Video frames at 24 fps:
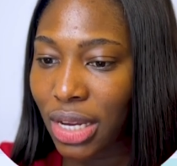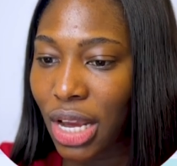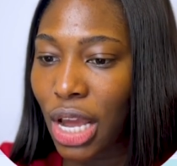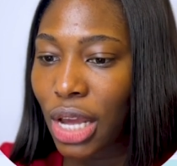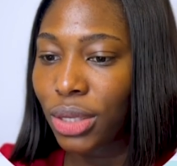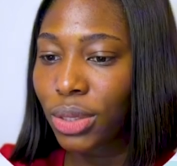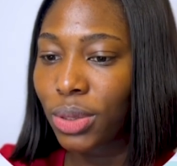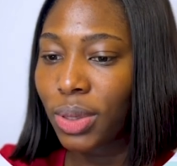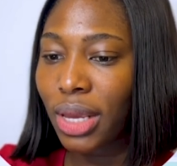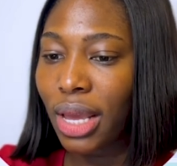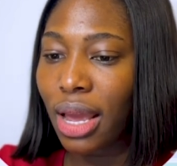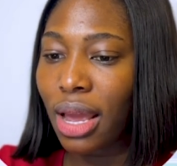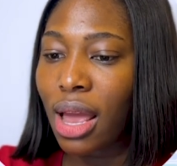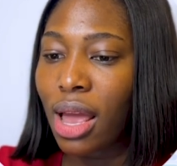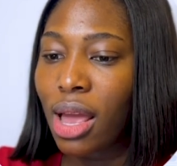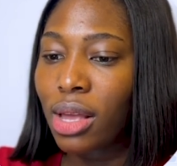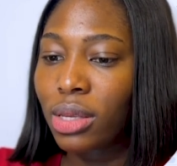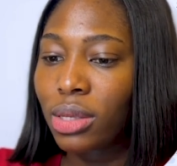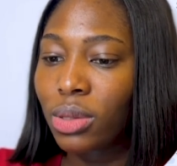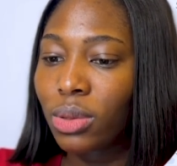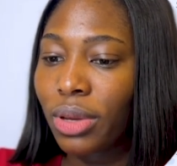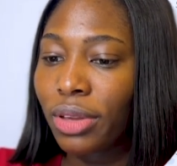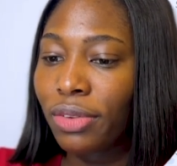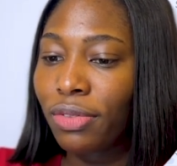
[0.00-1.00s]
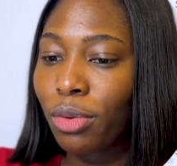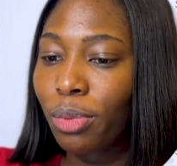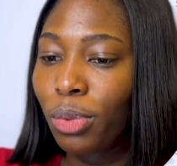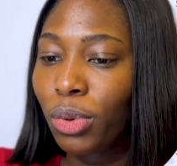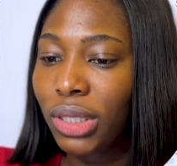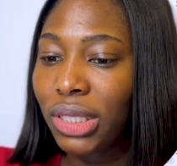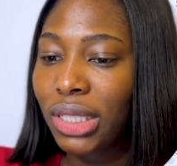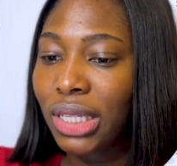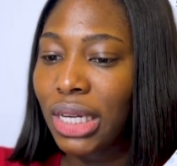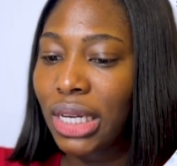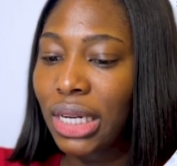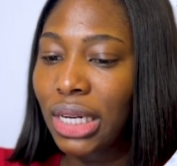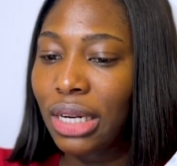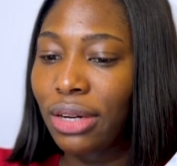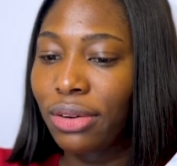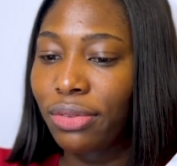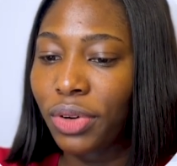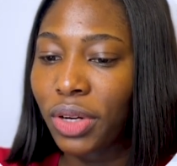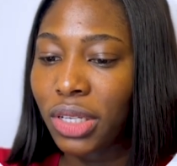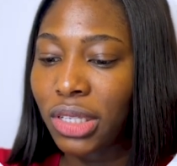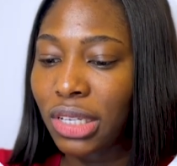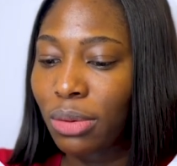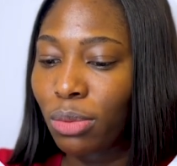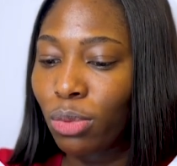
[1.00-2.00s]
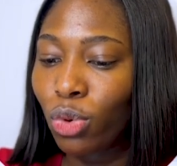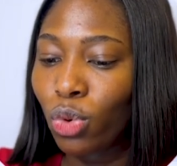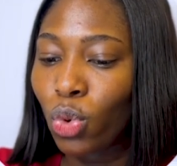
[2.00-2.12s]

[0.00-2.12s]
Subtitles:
So yeah, so if you put in, for example,